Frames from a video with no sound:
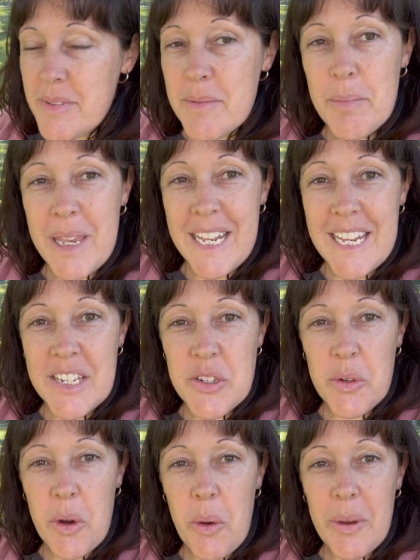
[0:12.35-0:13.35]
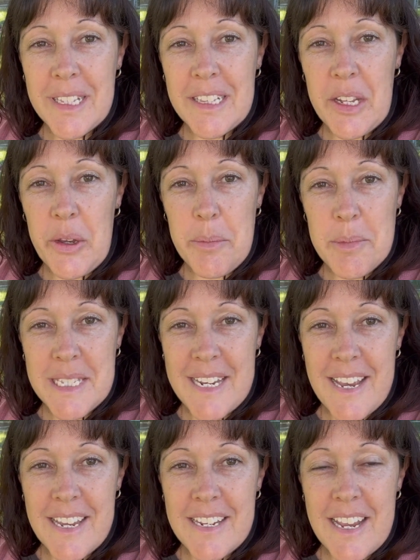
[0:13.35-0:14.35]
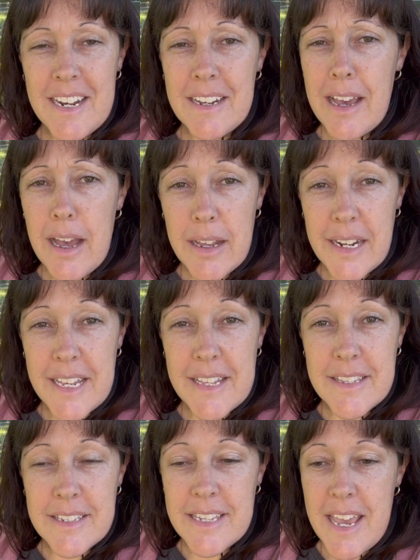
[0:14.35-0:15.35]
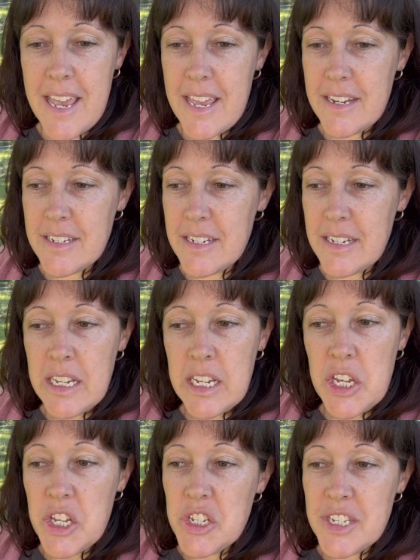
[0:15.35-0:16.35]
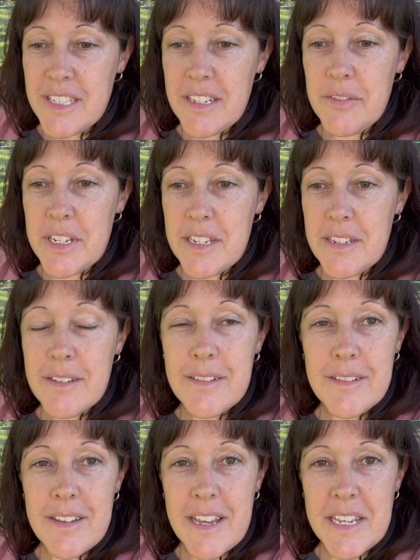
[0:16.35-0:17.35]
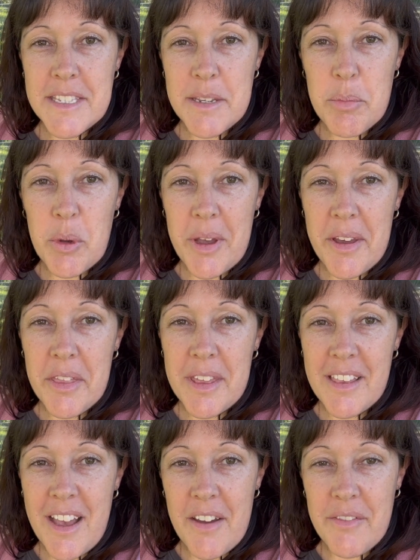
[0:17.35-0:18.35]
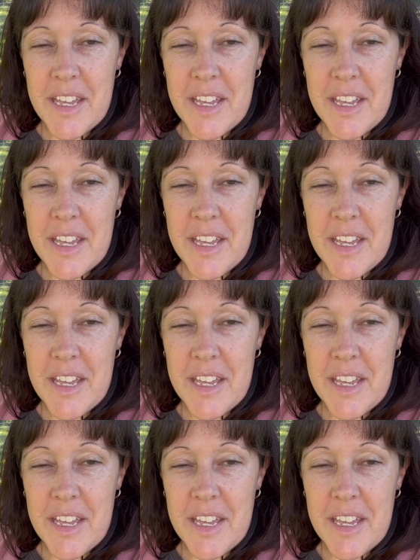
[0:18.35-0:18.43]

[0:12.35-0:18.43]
beginning to grow a little homestead and gardens and just live a simple, healthy life.